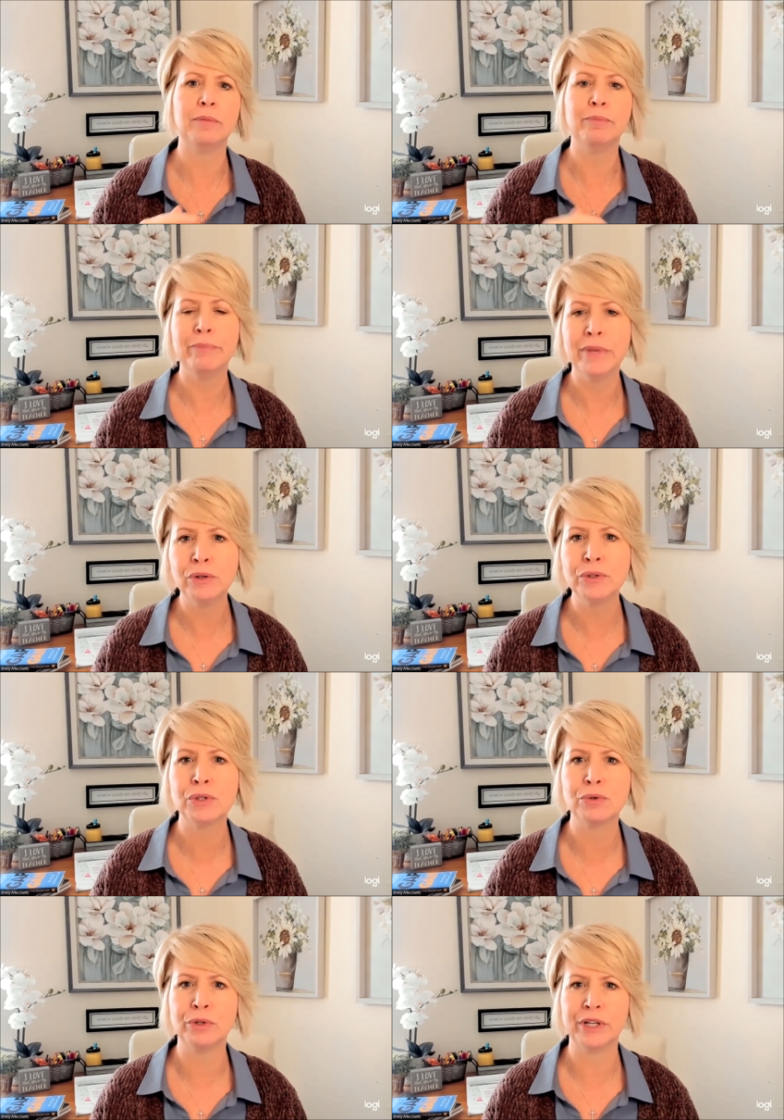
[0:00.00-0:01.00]
middle
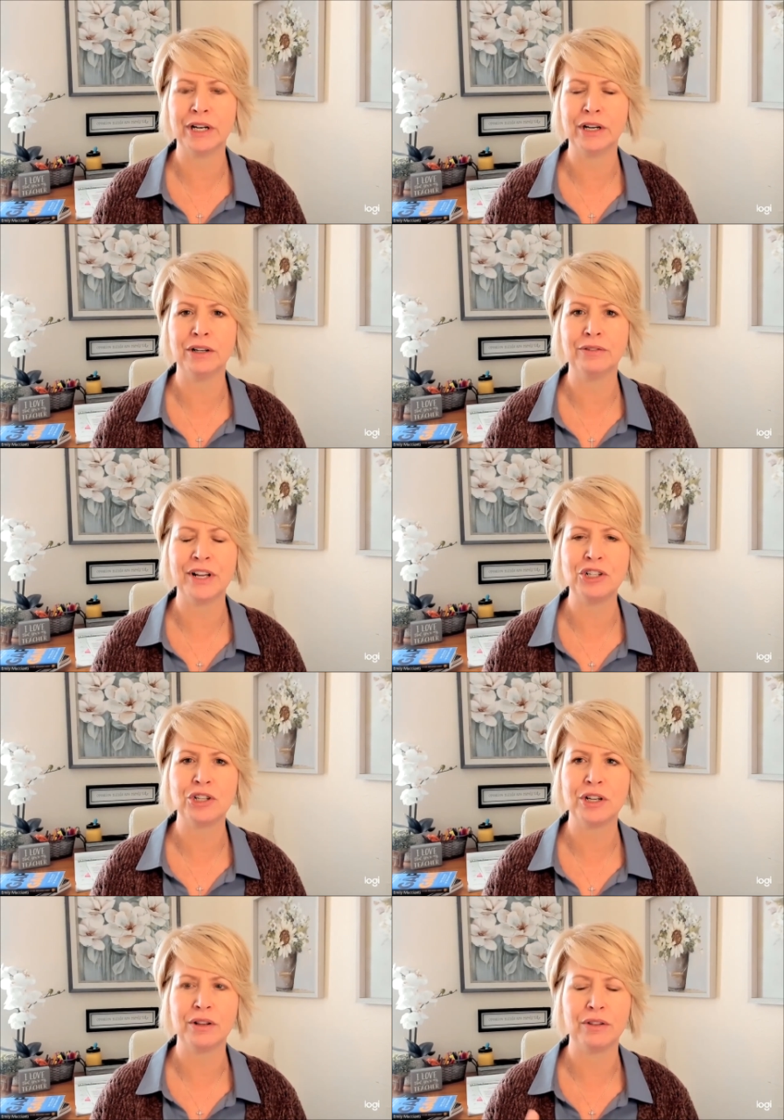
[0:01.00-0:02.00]
school in
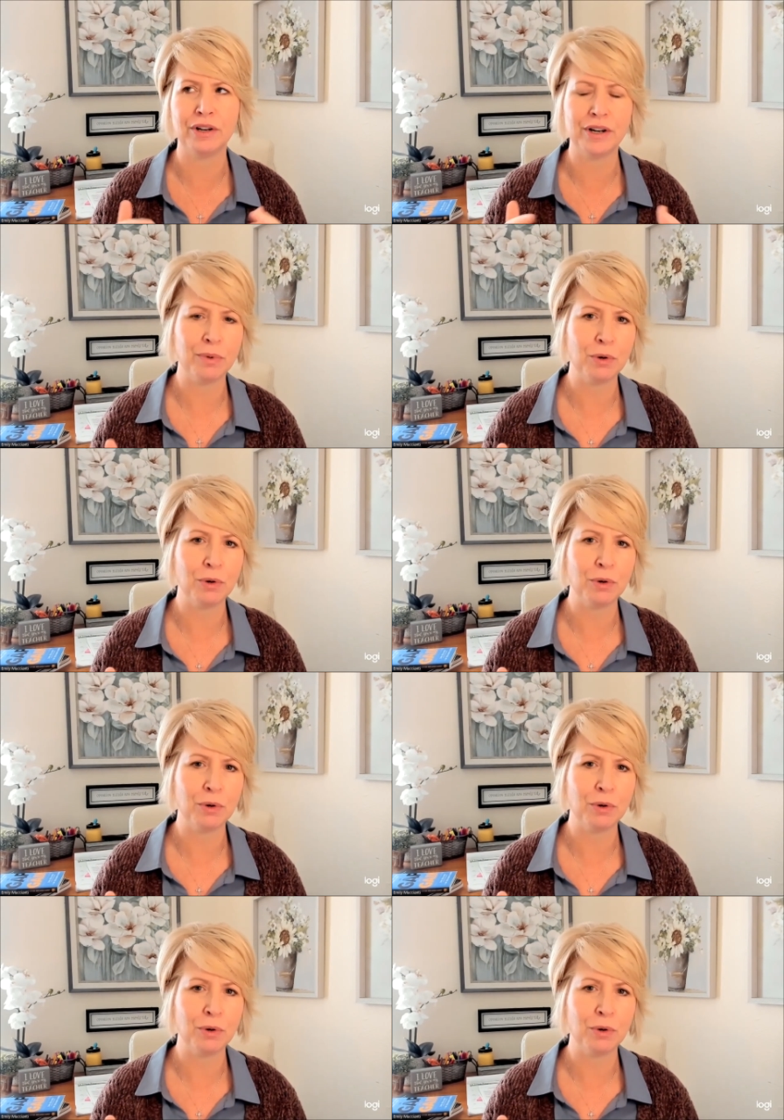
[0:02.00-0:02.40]
intervention the number